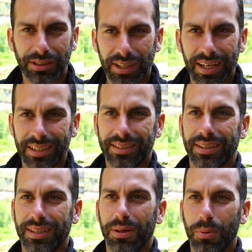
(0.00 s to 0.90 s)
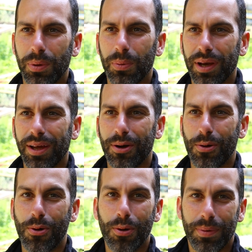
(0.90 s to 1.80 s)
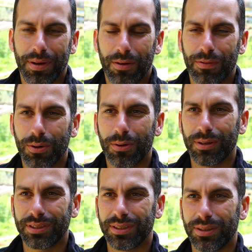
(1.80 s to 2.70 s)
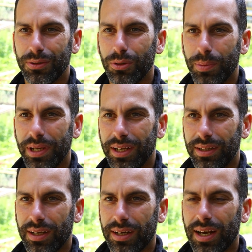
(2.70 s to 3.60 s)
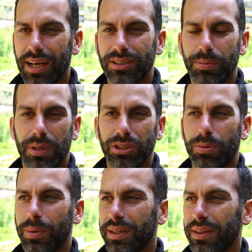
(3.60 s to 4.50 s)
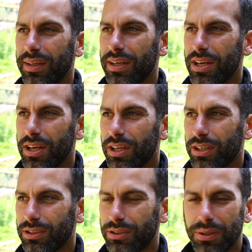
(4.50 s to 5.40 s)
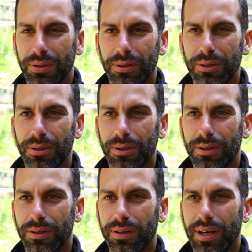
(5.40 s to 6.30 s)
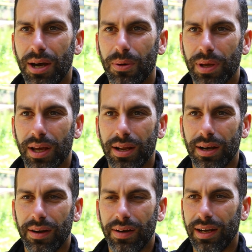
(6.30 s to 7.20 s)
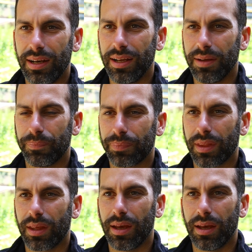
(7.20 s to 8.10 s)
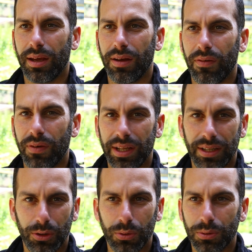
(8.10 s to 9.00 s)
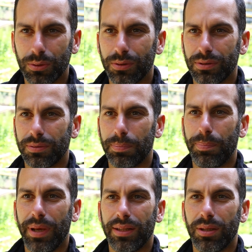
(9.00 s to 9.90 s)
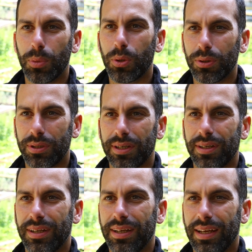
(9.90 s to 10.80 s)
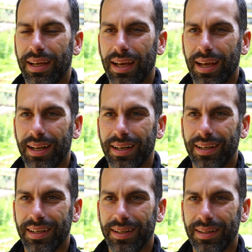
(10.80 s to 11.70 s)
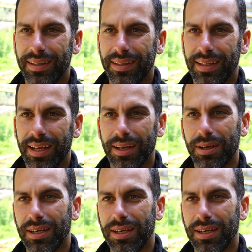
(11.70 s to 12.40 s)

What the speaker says: results that we were hoping, of course, to be in the class measurement. So now we are ready to paint the boat and take